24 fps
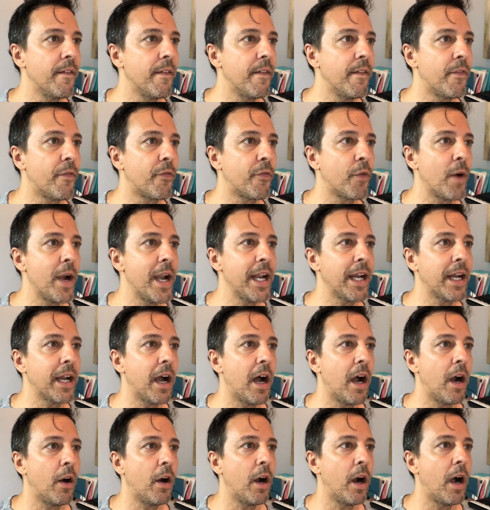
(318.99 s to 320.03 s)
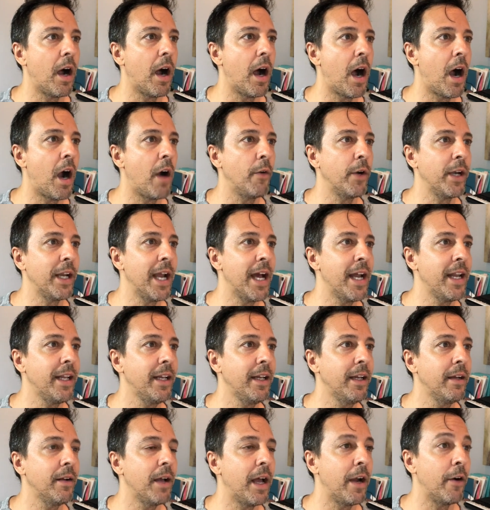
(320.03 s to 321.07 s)
Frank
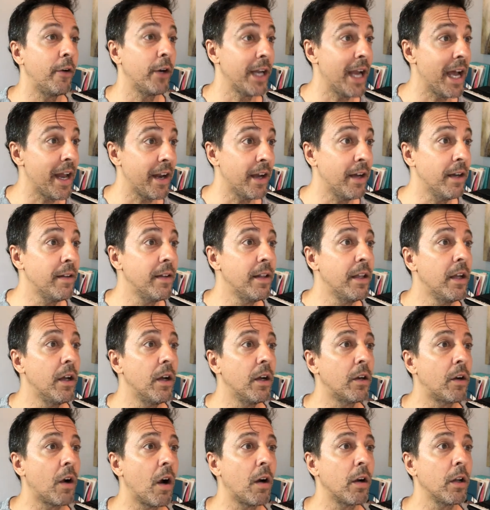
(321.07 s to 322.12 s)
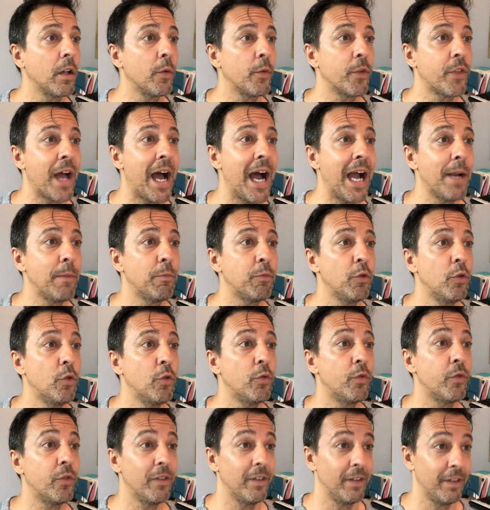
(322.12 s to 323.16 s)
Arietta, gargling with
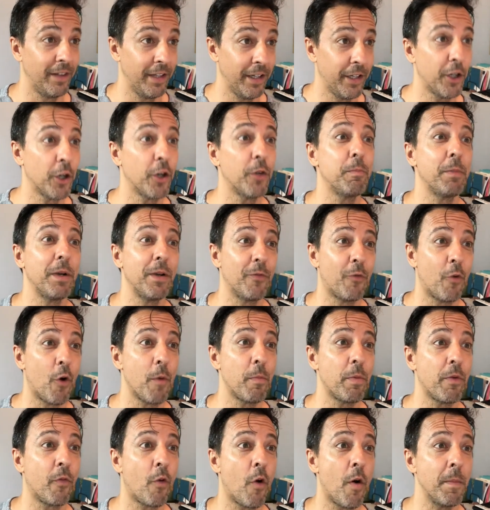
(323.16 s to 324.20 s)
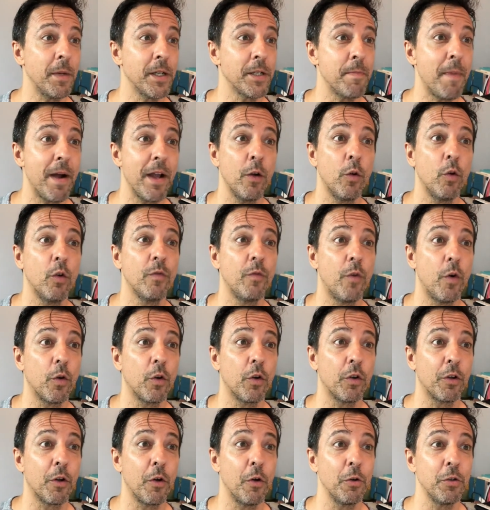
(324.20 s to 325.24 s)
high-proof liquor before performance. My old
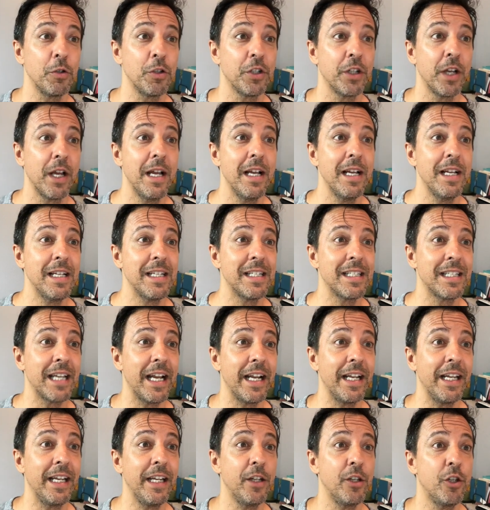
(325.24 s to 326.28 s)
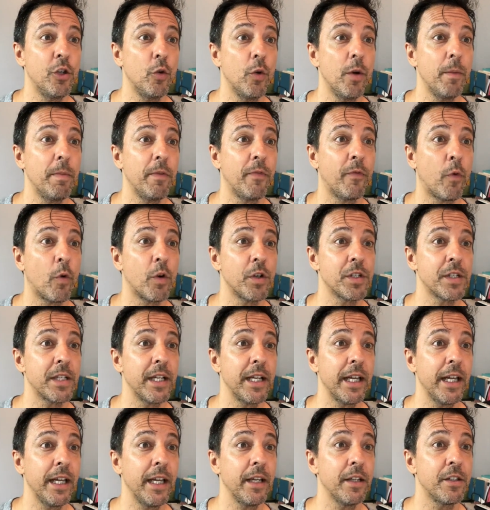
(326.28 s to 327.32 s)
vocal coach said he'd do it before
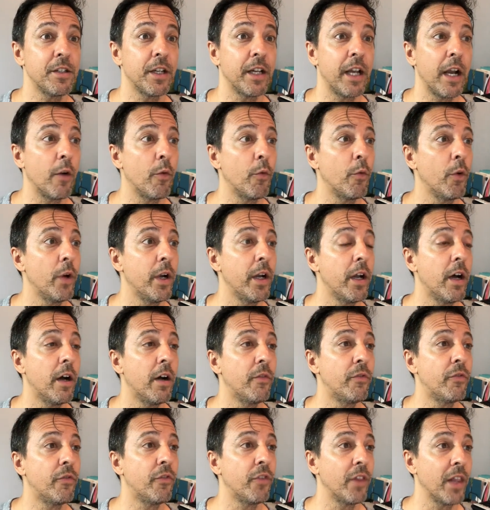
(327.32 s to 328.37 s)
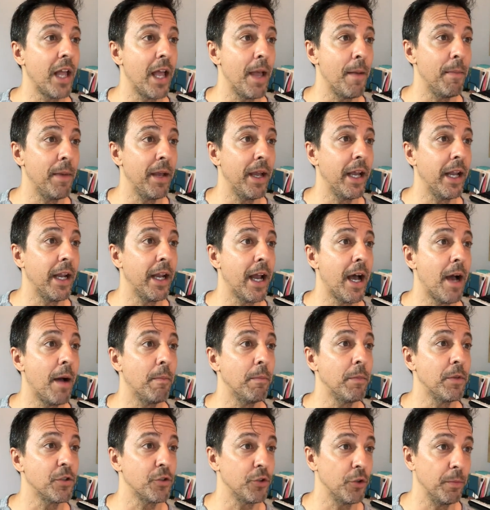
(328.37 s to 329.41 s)
singing to get rid of phlegm, and
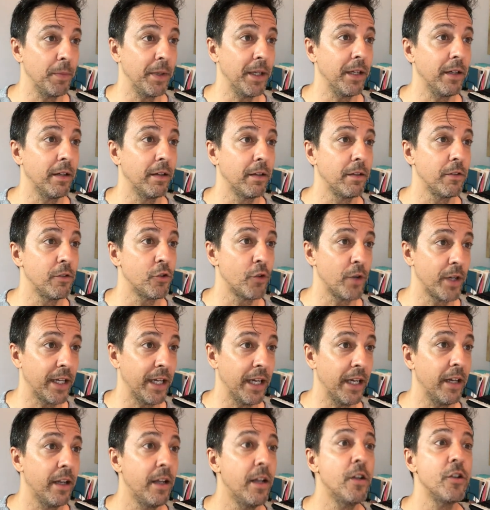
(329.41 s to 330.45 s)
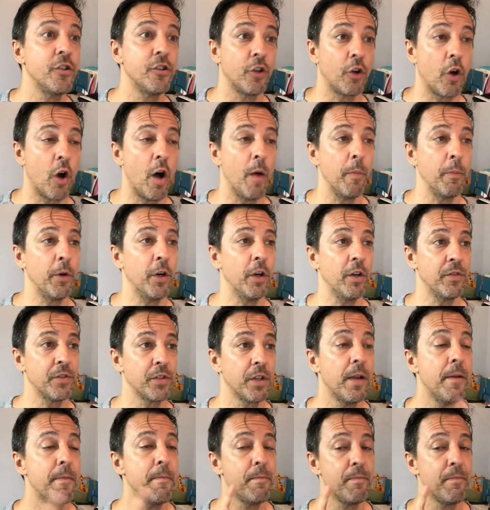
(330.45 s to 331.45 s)
I'm assuming drink it to calm nerves.